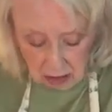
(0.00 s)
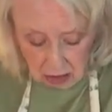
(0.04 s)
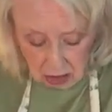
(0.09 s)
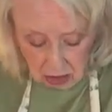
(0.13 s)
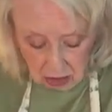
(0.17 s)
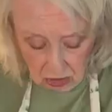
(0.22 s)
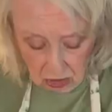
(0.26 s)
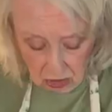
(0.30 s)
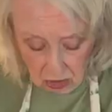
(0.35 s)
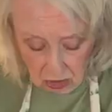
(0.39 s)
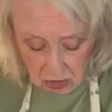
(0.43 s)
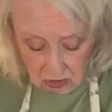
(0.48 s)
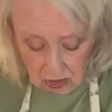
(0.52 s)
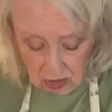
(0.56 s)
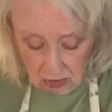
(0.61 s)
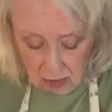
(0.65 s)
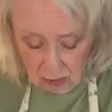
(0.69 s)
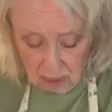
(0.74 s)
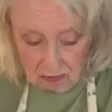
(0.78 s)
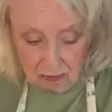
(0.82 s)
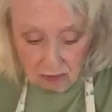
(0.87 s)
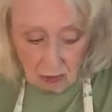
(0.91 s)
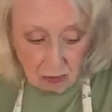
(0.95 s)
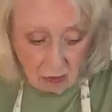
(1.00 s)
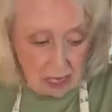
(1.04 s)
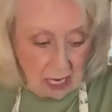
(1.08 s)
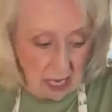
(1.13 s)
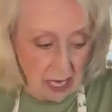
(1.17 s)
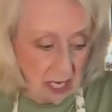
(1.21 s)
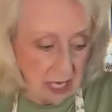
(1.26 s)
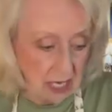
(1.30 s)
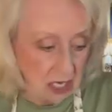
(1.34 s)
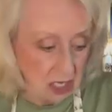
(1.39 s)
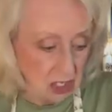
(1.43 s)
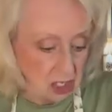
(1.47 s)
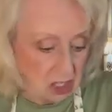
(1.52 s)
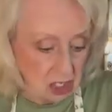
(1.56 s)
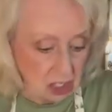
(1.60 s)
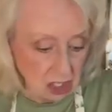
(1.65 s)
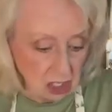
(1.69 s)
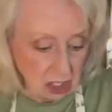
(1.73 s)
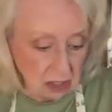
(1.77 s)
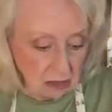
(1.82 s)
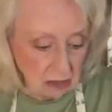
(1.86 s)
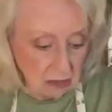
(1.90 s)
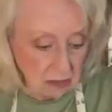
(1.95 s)
Cook them a variety of
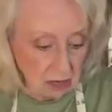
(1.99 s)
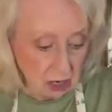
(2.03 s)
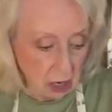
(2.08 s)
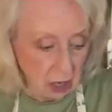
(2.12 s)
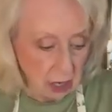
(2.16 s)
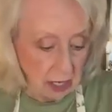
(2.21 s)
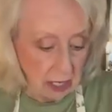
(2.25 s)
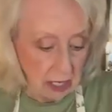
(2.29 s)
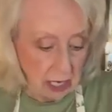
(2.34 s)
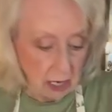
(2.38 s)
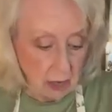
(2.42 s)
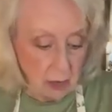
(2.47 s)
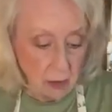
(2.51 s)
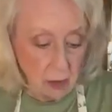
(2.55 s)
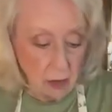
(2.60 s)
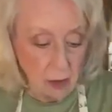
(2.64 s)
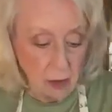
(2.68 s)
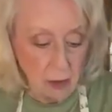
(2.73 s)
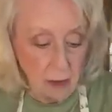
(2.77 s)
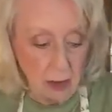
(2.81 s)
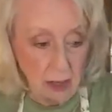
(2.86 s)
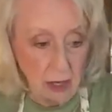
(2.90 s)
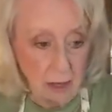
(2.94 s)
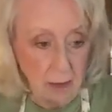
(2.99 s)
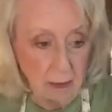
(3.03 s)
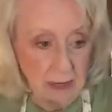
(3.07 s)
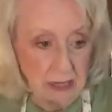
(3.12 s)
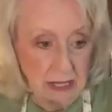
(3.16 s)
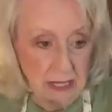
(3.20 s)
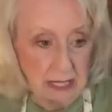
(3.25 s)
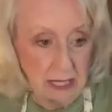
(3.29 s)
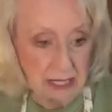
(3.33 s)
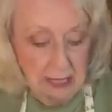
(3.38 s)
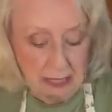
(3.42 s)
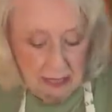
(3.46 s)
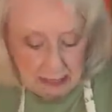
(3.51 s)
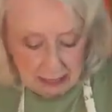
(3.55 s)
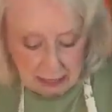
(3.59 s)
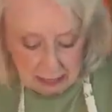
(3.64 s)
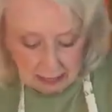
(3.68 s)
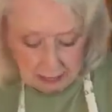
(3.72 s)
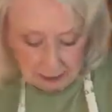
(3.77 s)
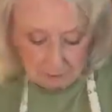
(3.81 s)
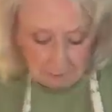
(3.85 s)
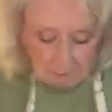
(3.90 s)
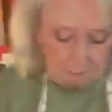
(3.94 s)
stuff. All right, now we're going to put our potatoes
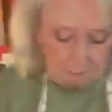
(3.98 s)
in.